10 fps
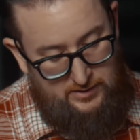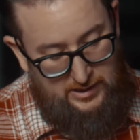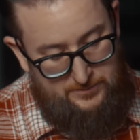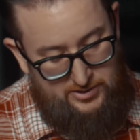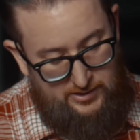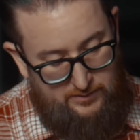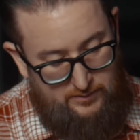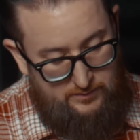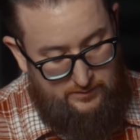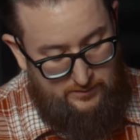cam
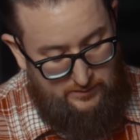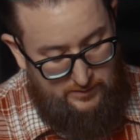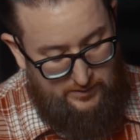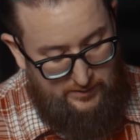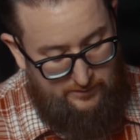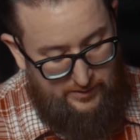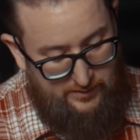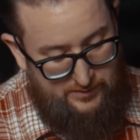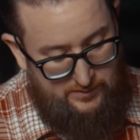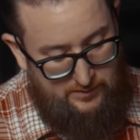channel, again
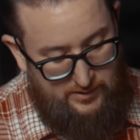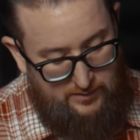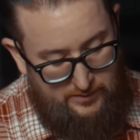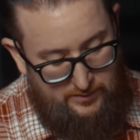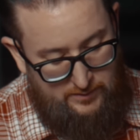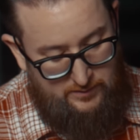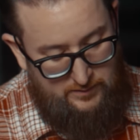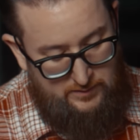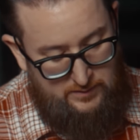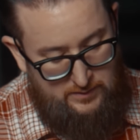rails on the carrier,
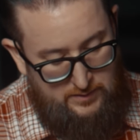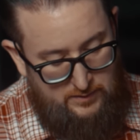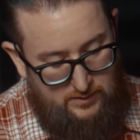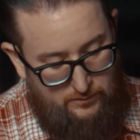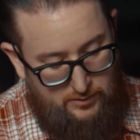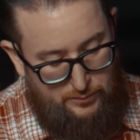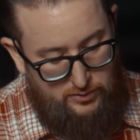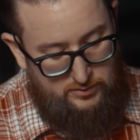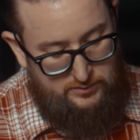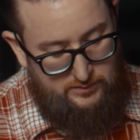and where the
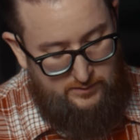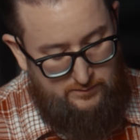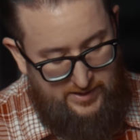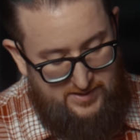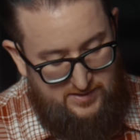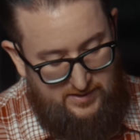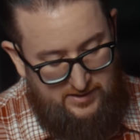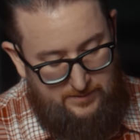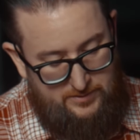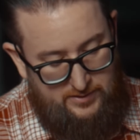bolt rides inside the
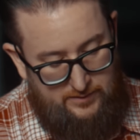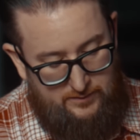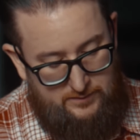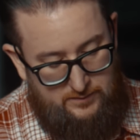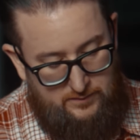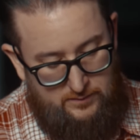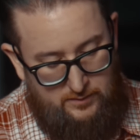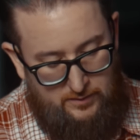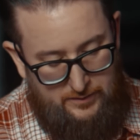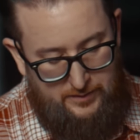cam channel,
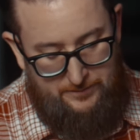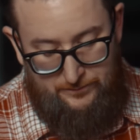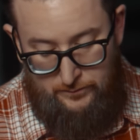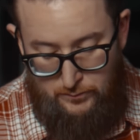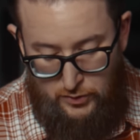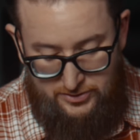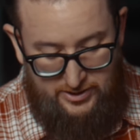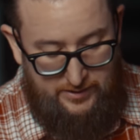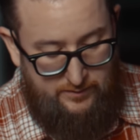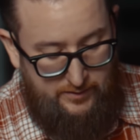or in the bolt
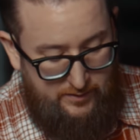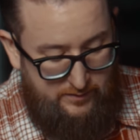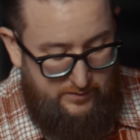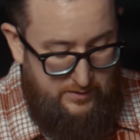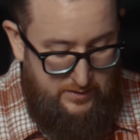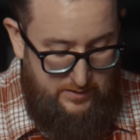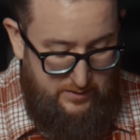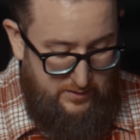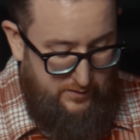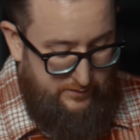channel there.
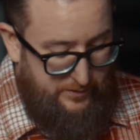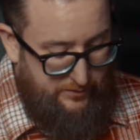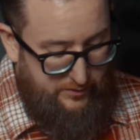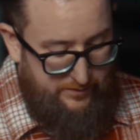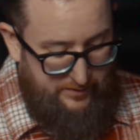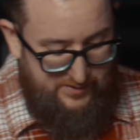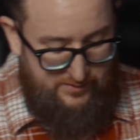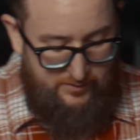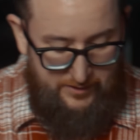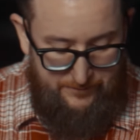From there, go ahead and
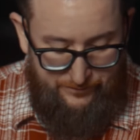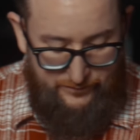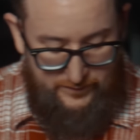reinsert it.